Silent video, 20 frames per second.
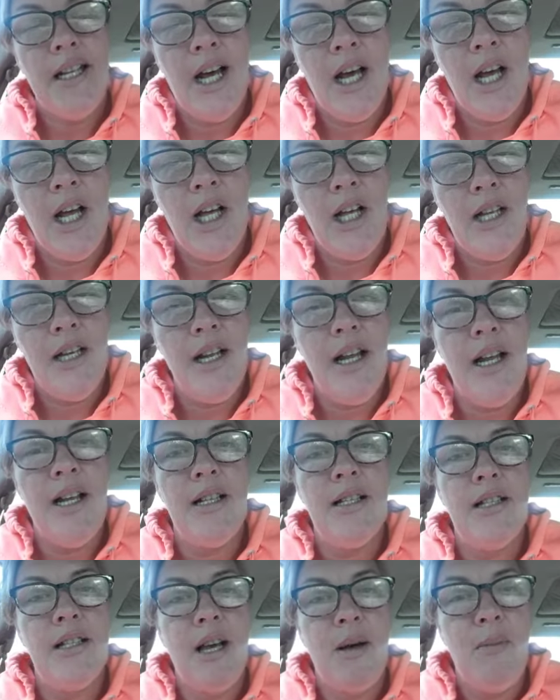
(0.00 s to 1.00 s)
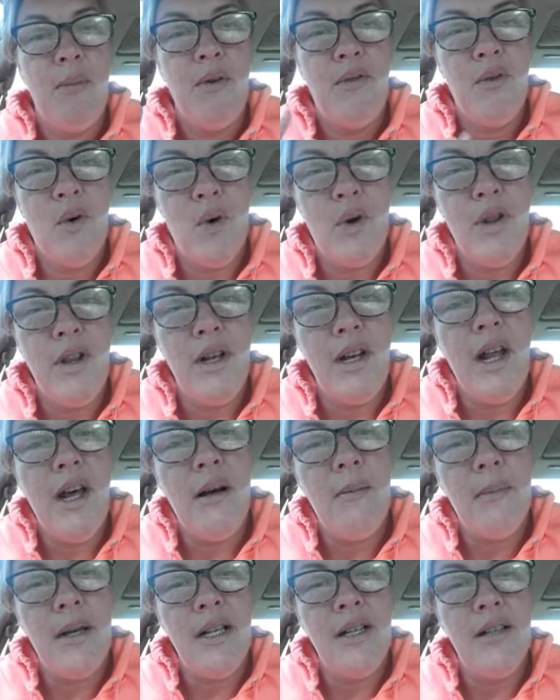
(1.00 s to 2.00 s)
done. And so before the
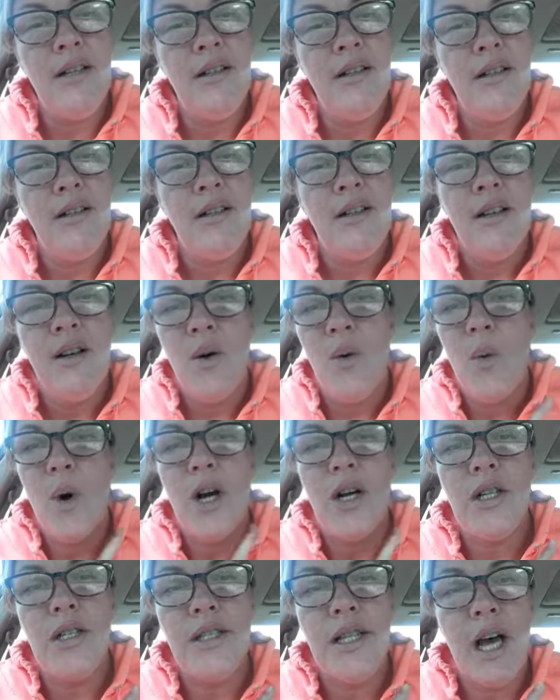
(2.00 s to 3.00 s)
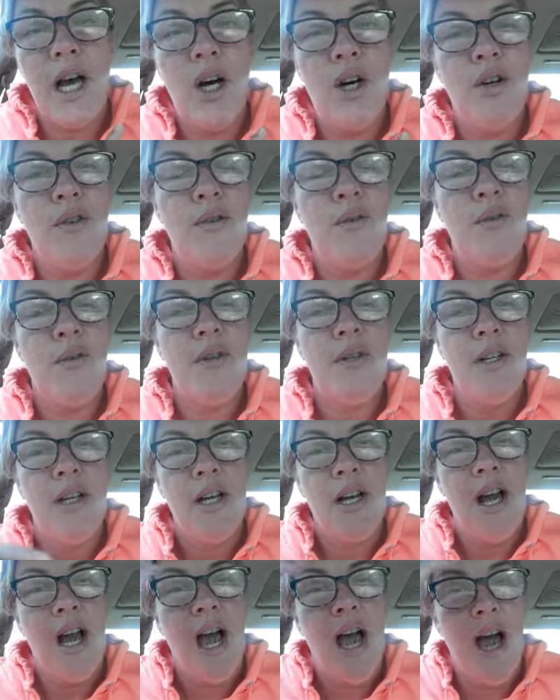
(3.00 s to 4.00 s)
numbing wears off,
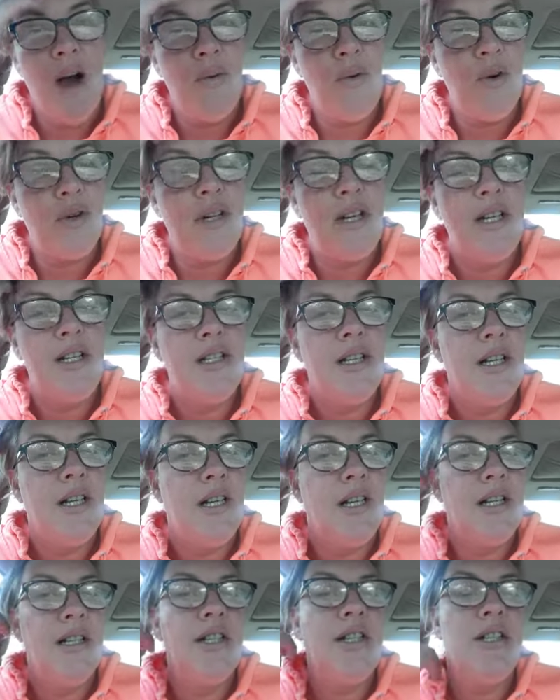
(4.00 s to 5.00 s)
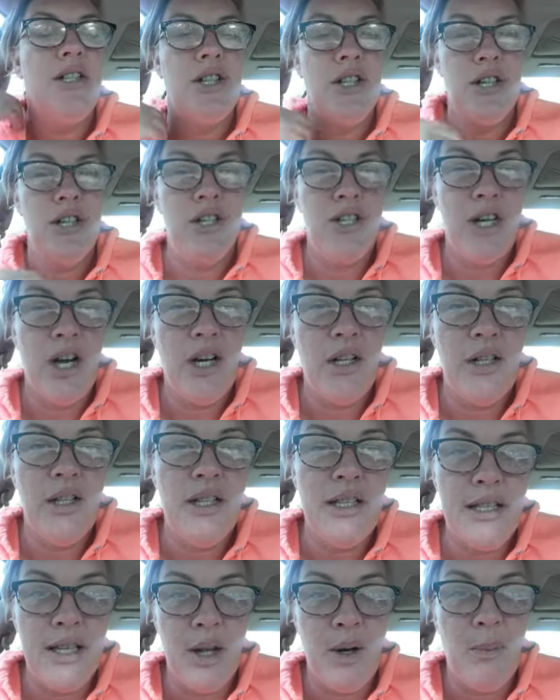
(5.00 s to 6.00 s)
I wanted to just share
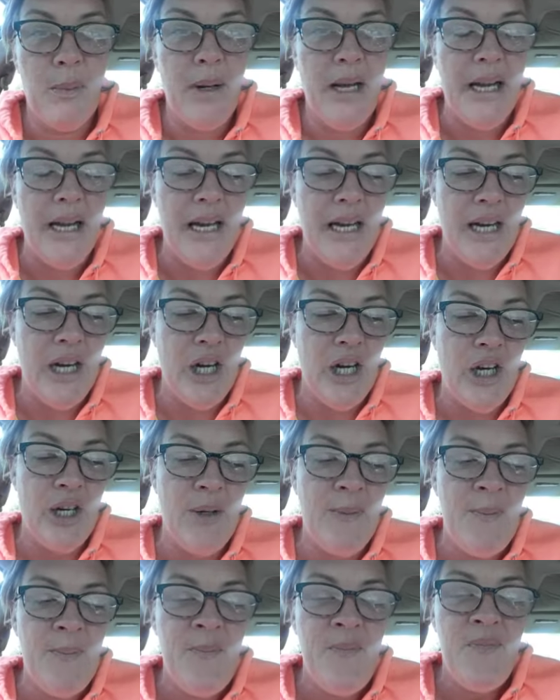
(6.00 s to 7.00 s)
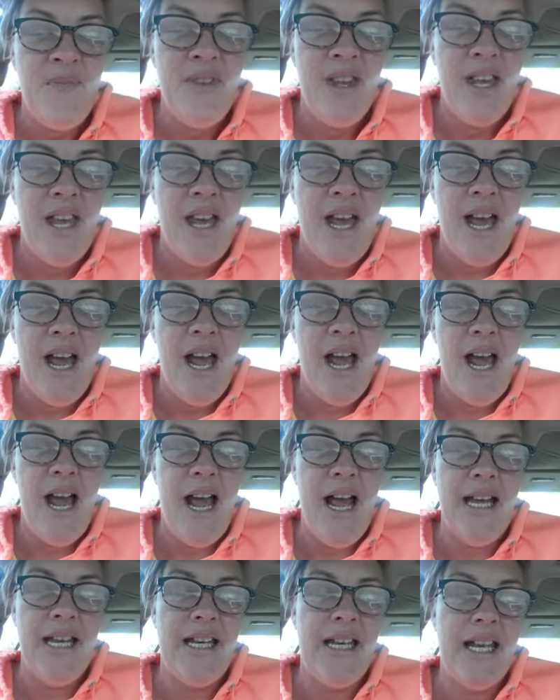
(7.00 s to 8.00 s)
this little bit here
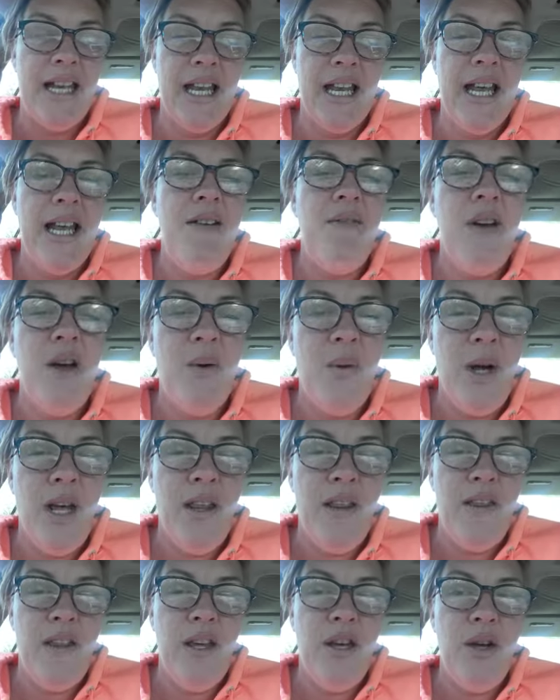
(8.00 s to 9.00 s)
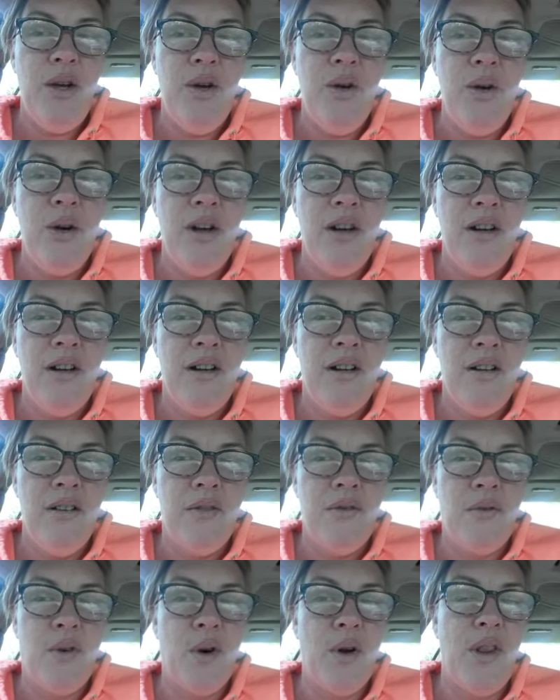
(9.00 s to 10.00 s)
and leave it with you
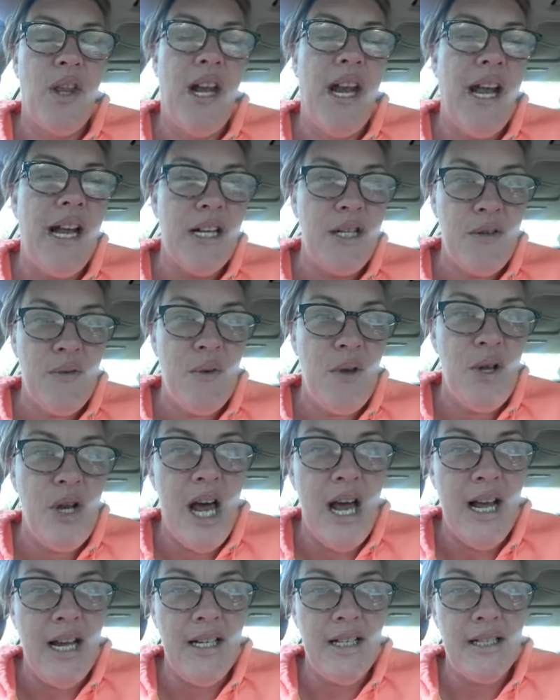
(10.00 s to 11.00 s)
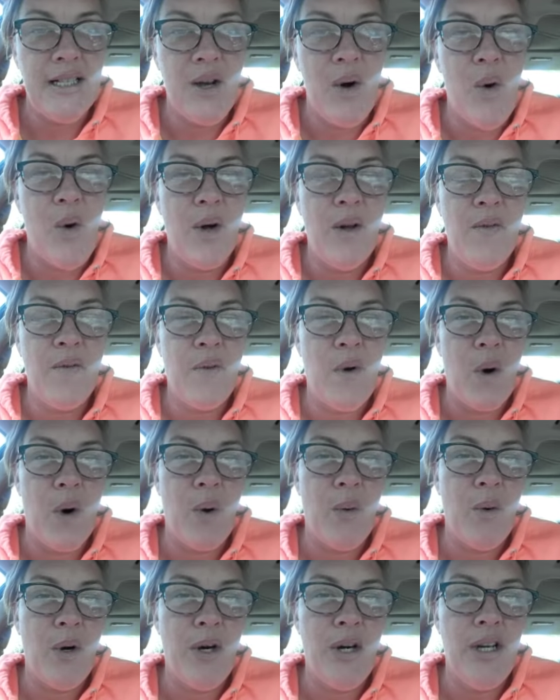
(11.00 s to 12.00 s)
for the next few days going
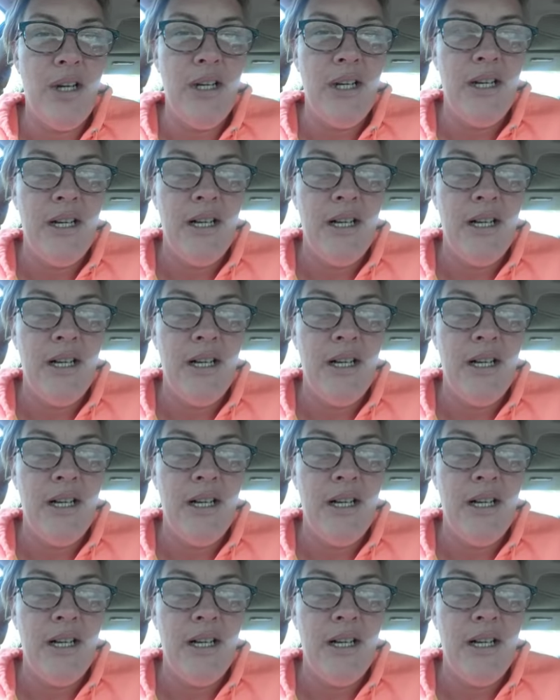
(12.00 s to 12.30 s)
forward